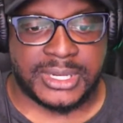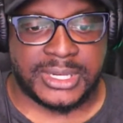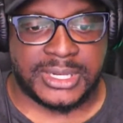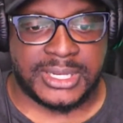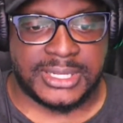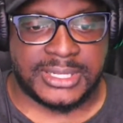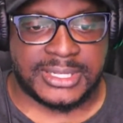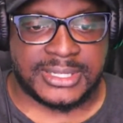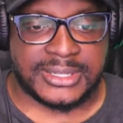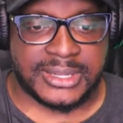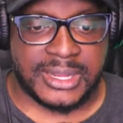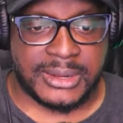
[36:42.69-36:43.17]

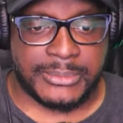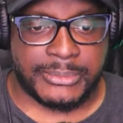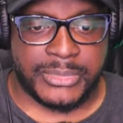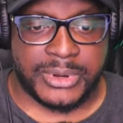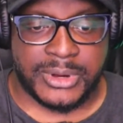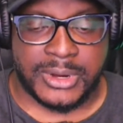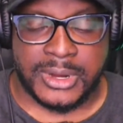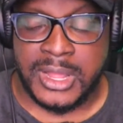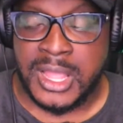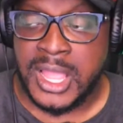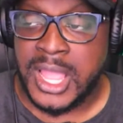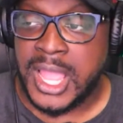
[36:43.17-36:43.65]

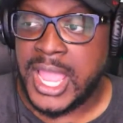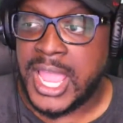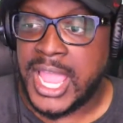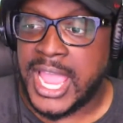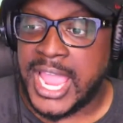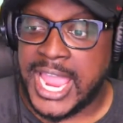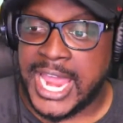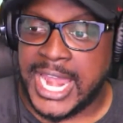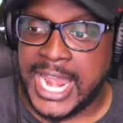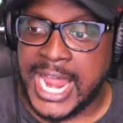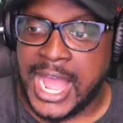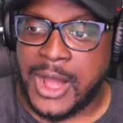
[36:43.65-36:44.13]
December,
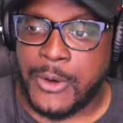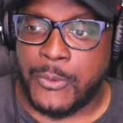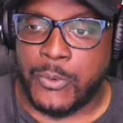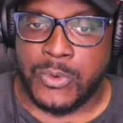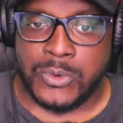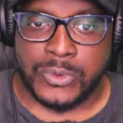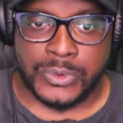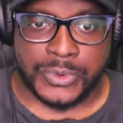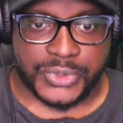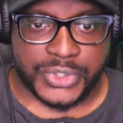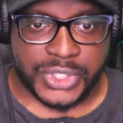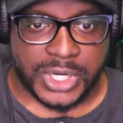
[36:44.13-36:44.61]
and I
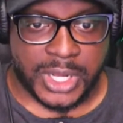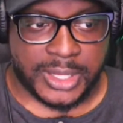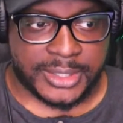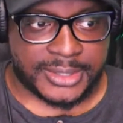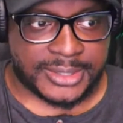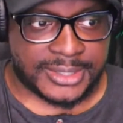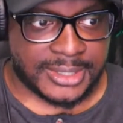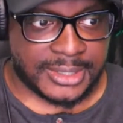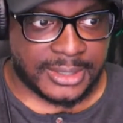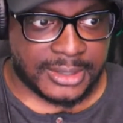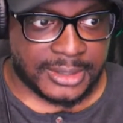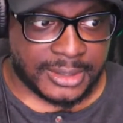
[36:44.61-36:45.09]
want y'all
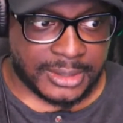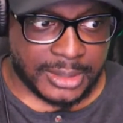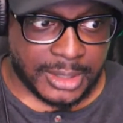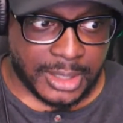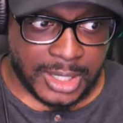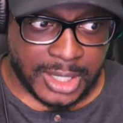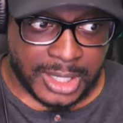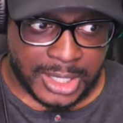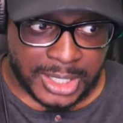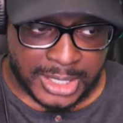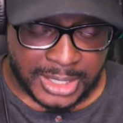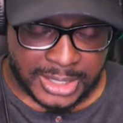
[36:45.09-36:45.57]
to
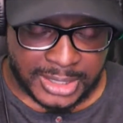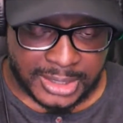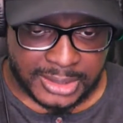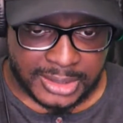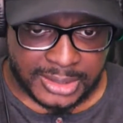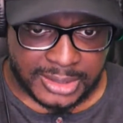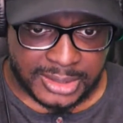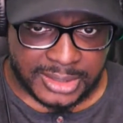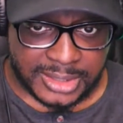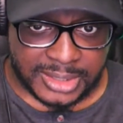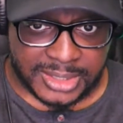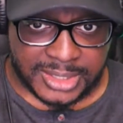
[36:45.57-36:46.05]

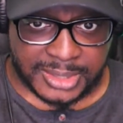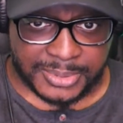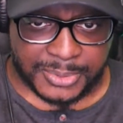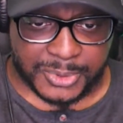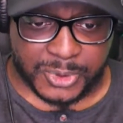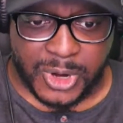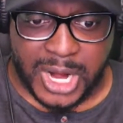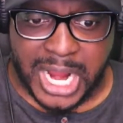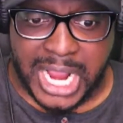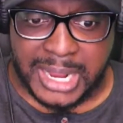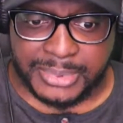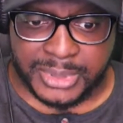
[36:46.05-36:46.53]

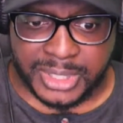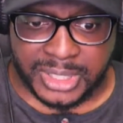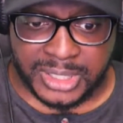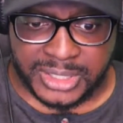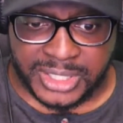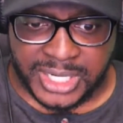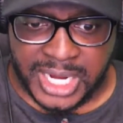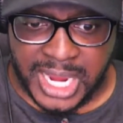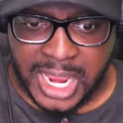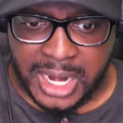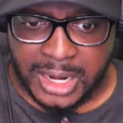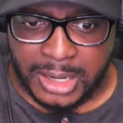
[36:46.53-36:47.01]
subscribe to the
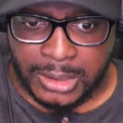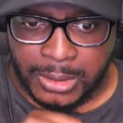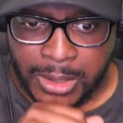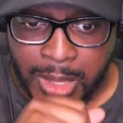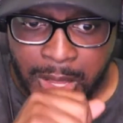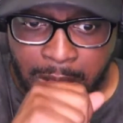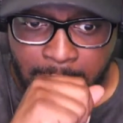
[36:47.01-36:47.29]
channel.